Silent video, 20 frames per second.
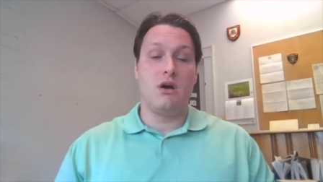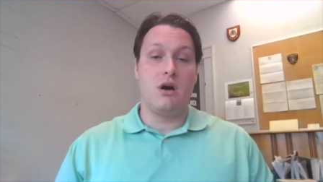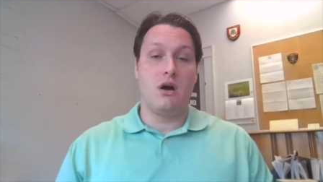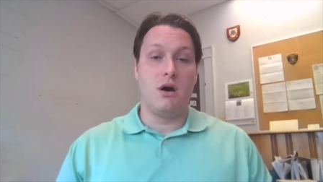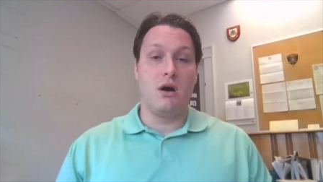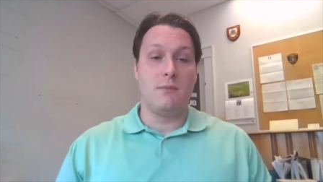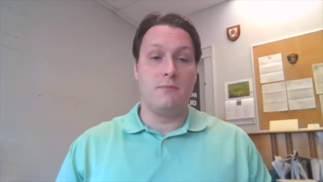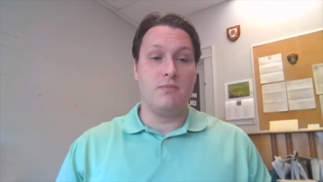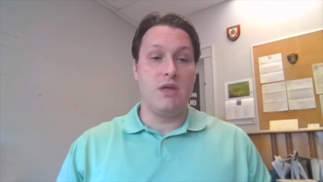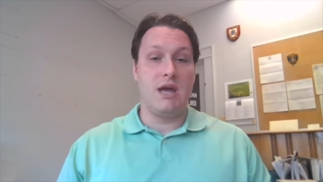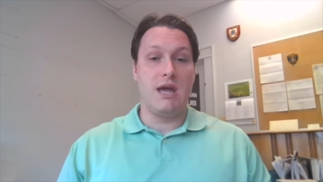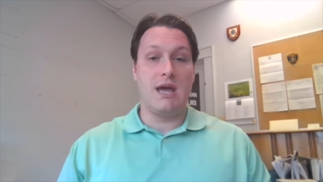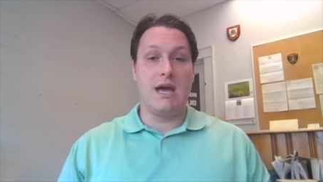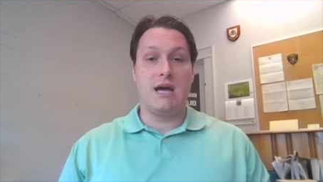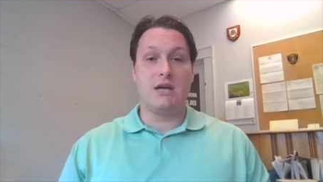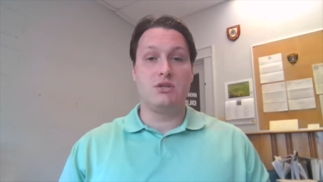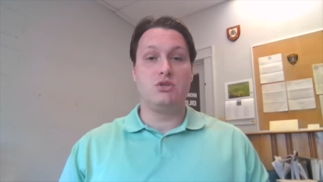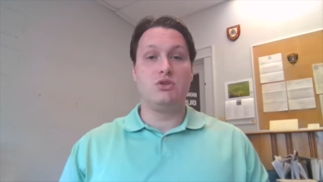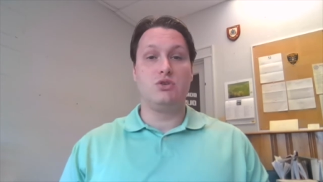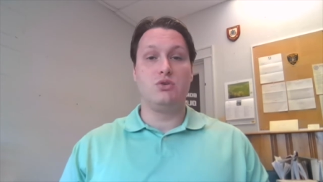Um, they
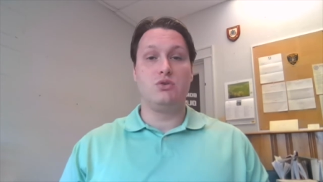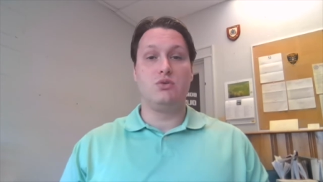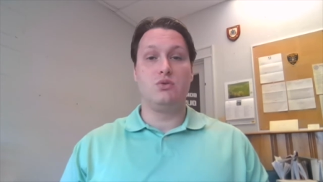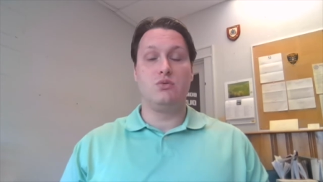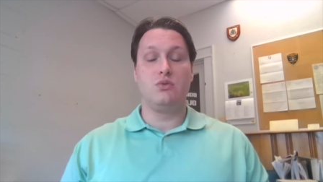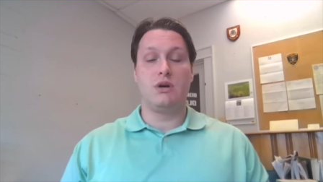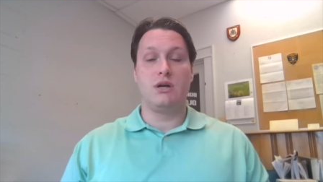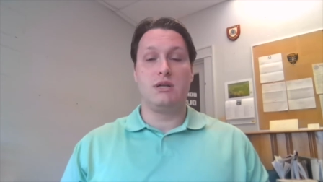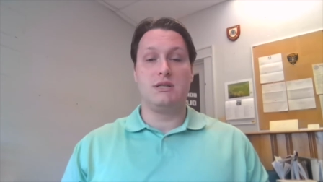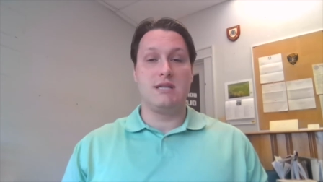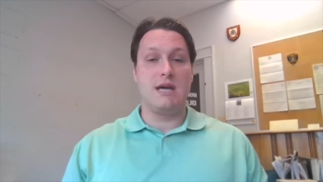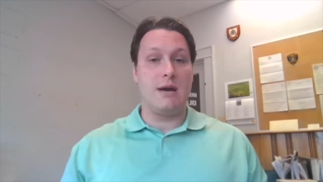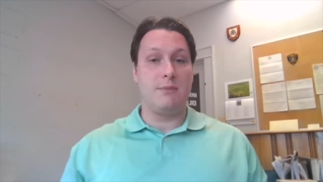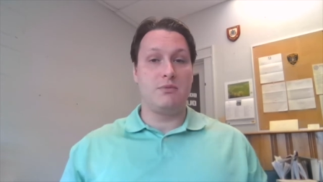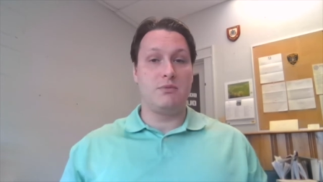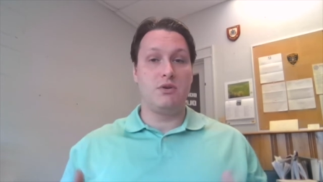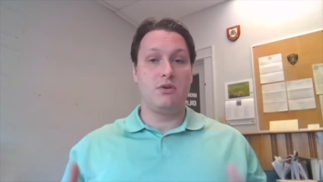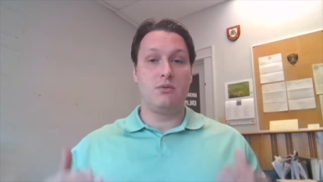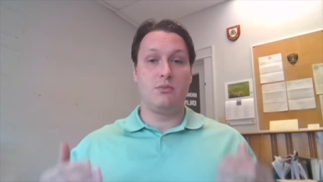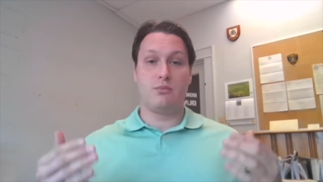had to
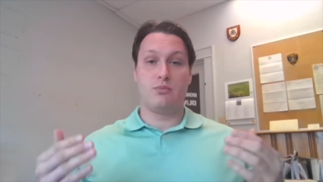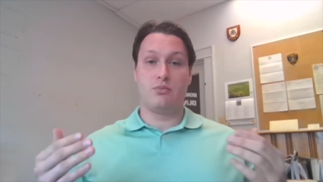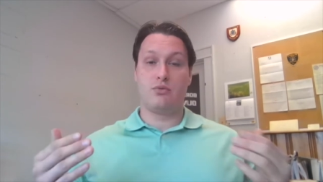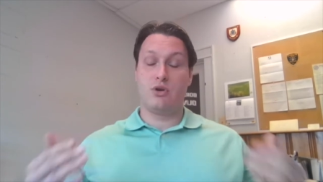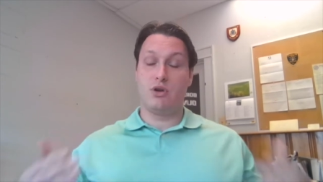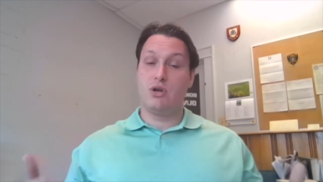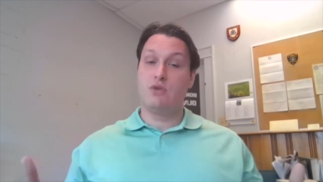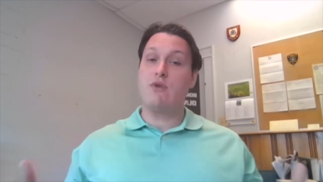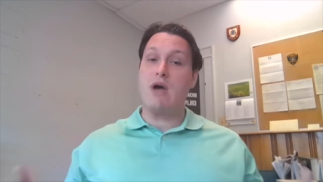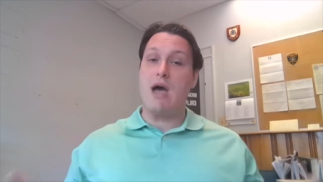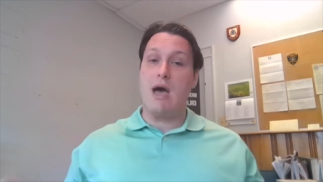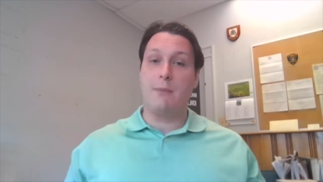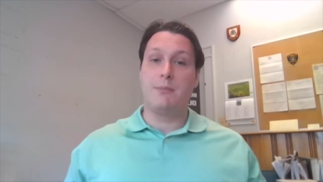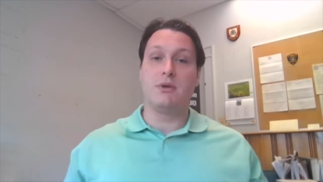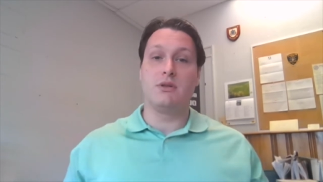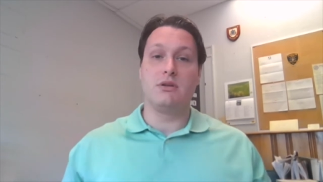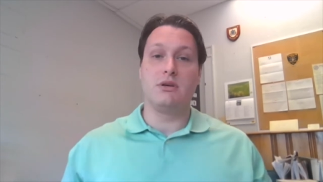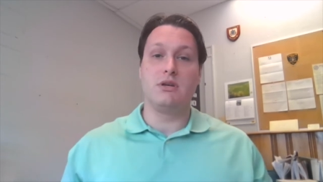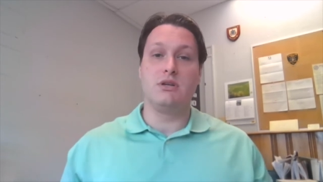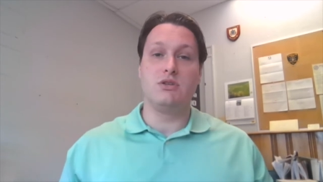adapt pretty
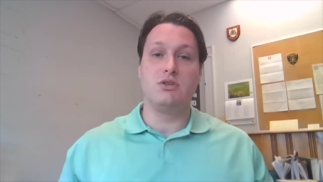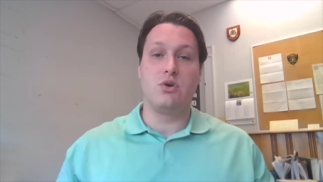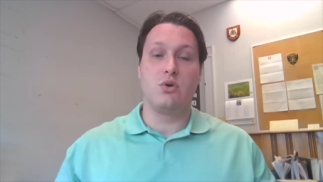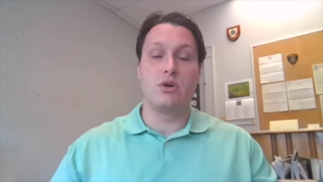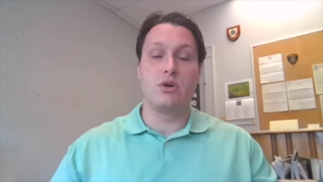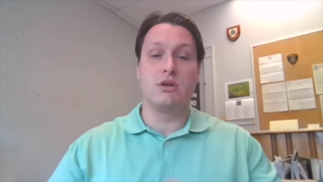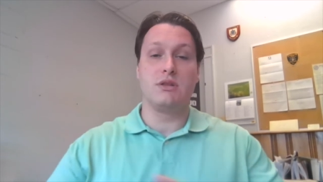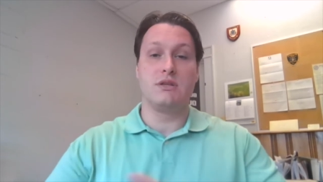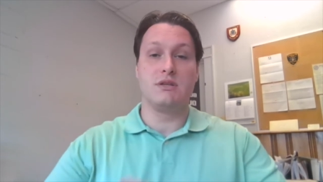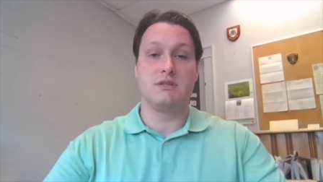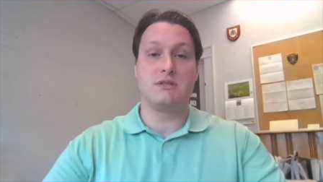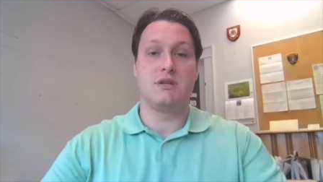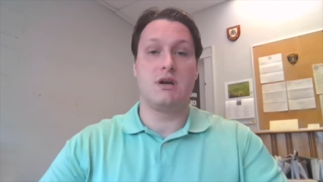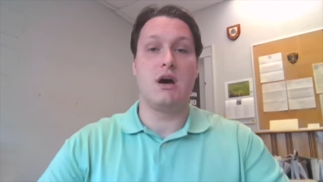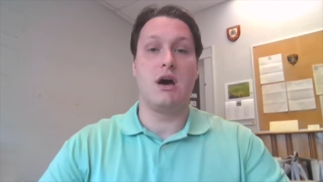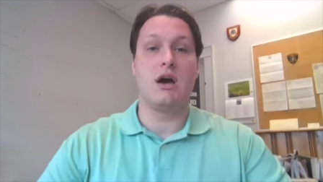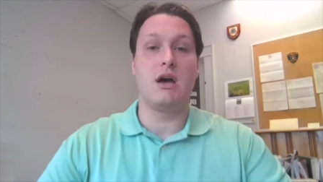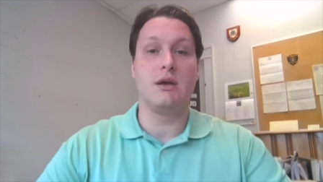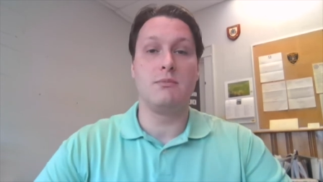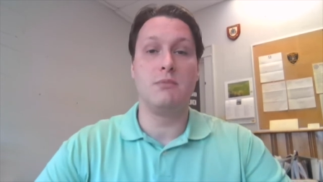rapidly during this
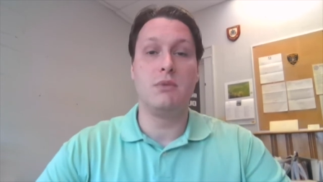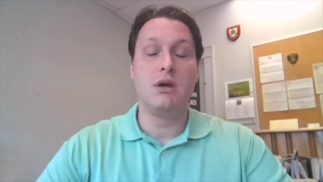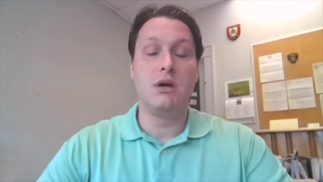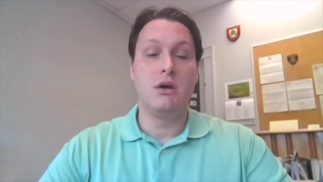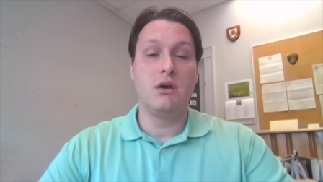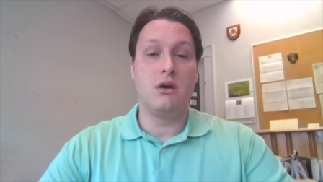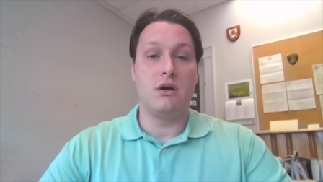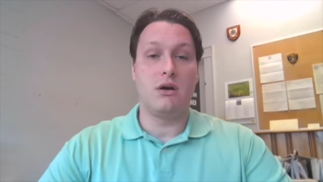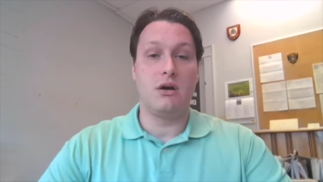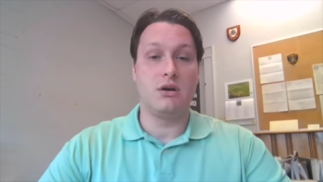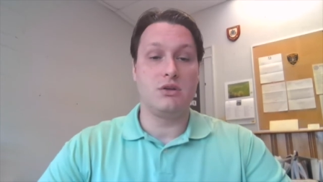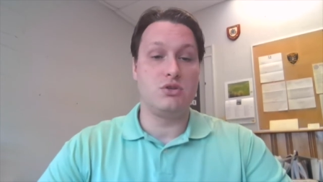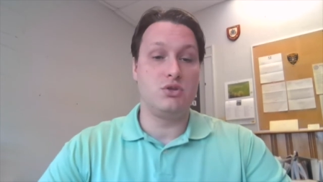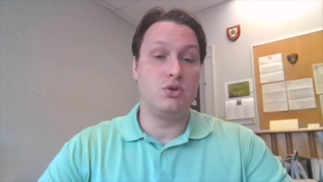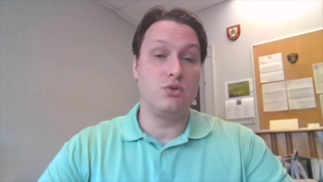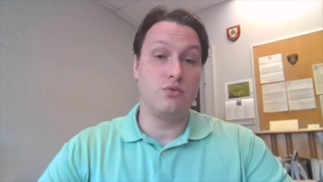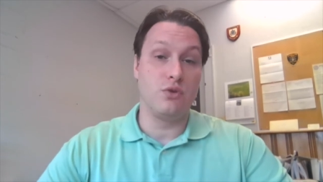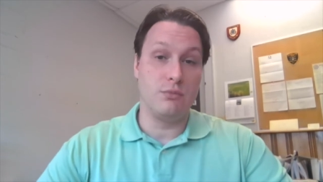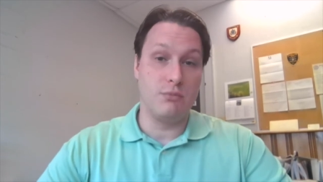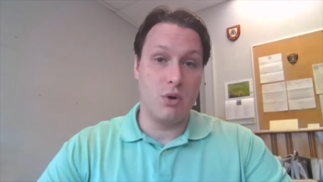time uh,
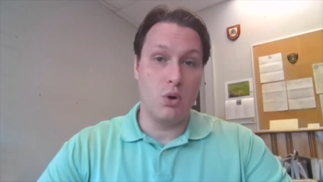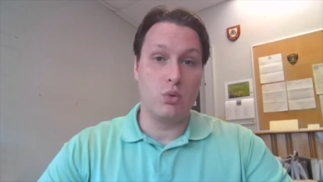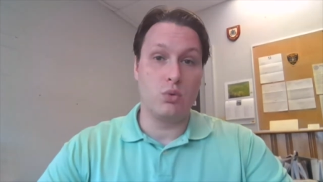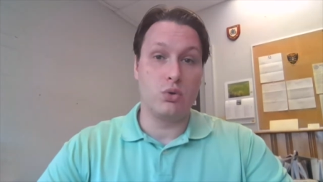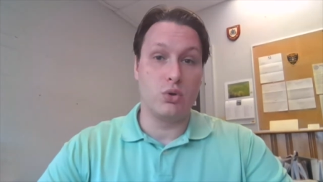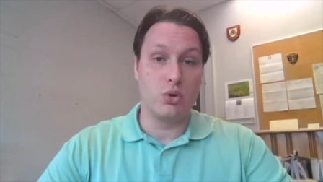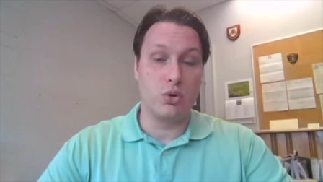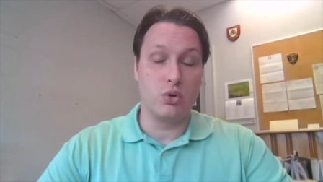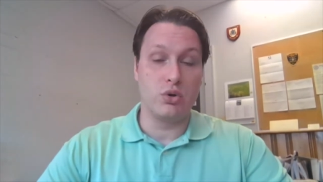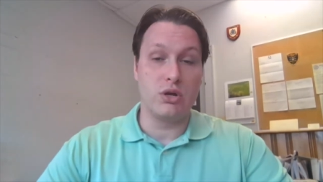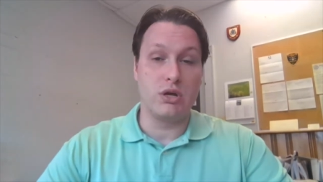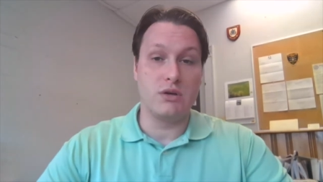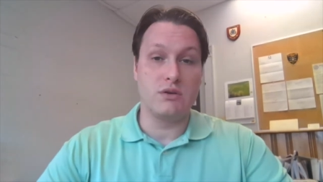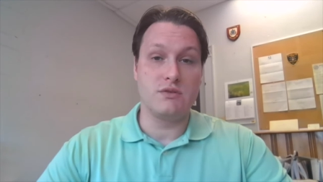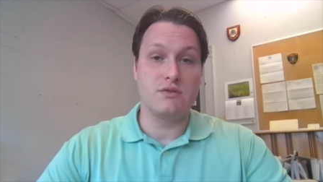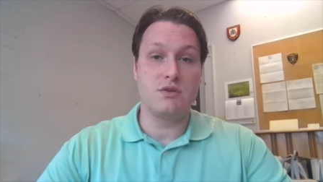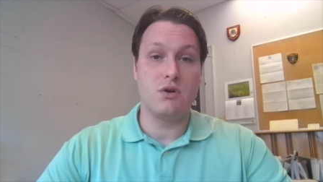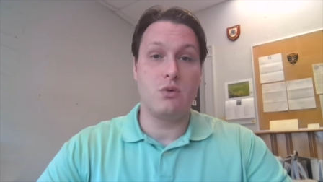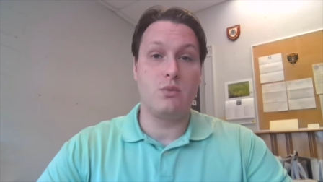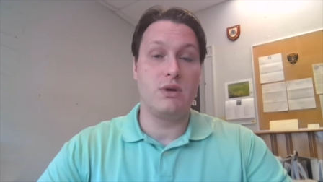to remote learning,
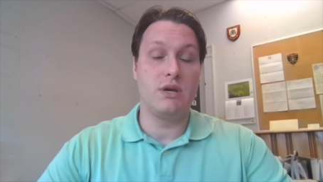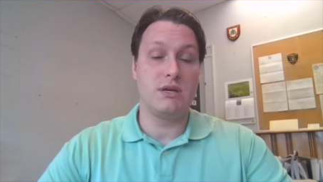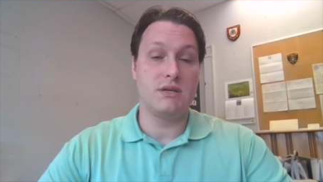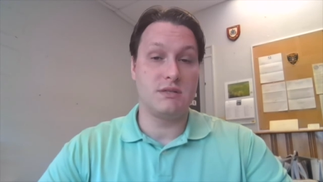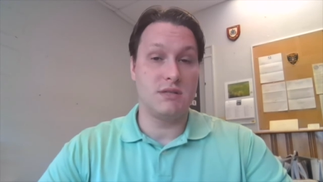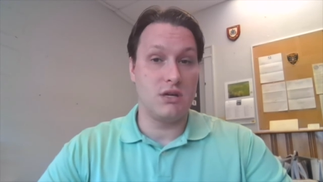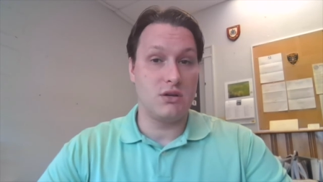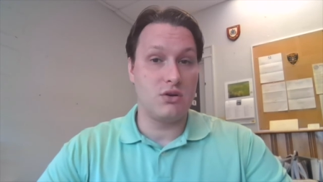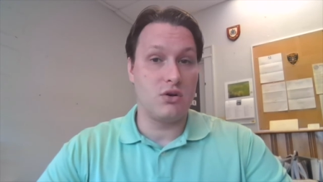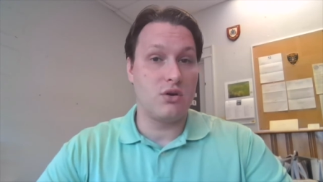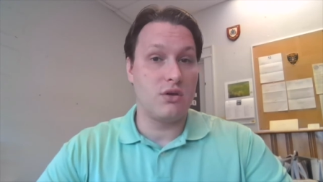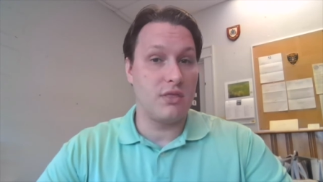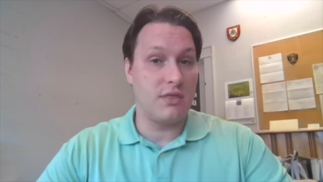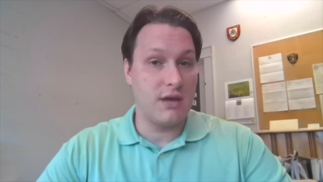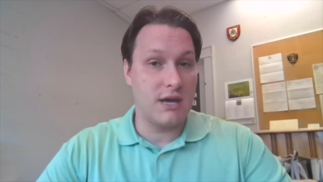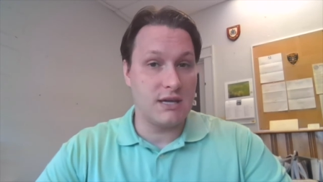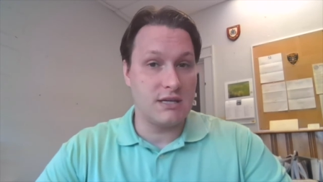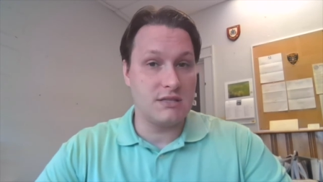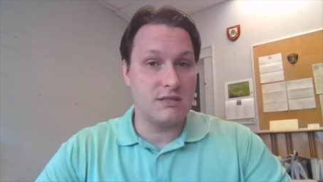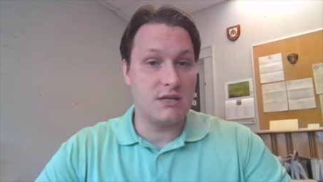so we extend our
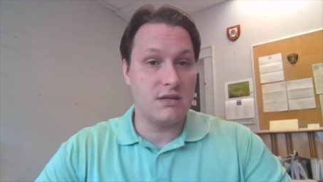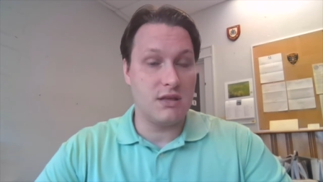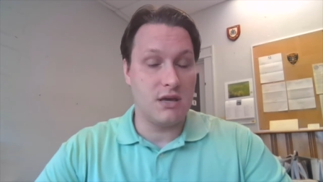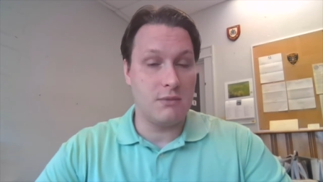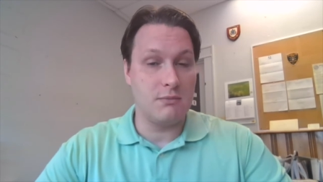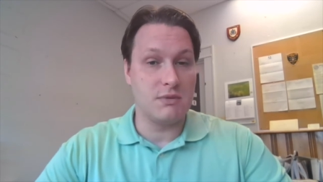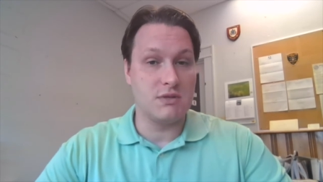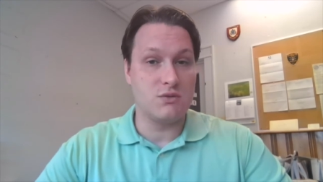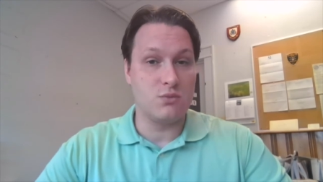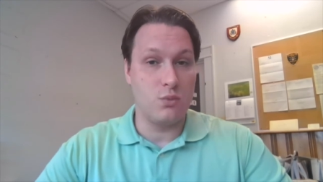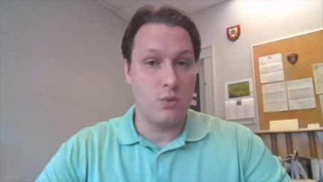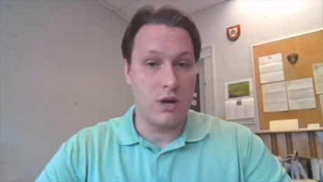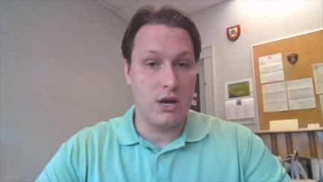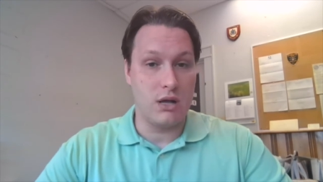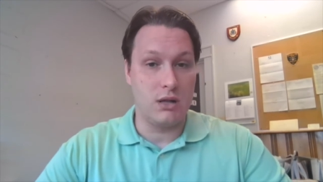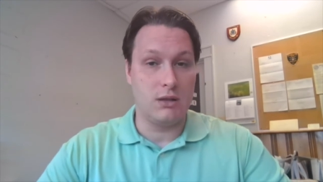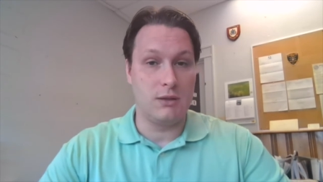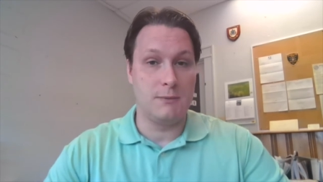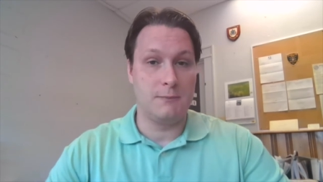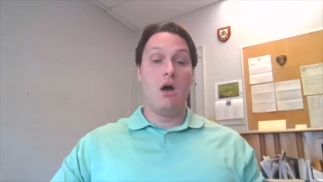thanks to them as
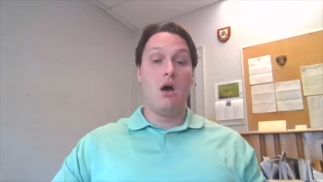well.